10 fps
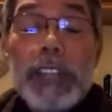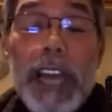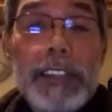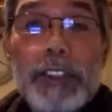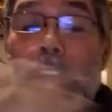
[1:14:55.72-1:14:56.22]

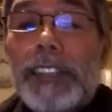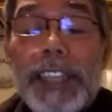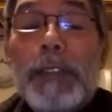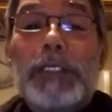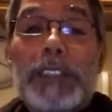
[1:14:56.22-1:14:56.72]

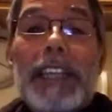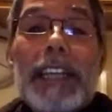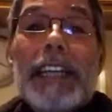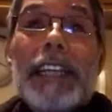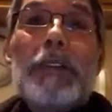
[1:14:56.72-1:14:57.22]
concentration. It
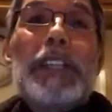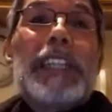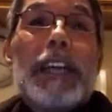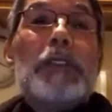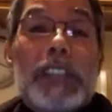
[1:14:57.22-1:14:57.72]

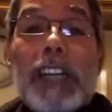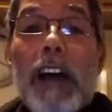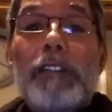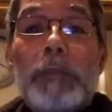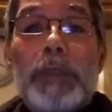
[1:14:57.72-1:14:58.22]
was
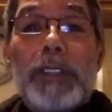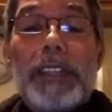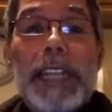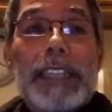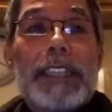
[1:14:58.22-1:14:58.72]
uncomfortable. It was like,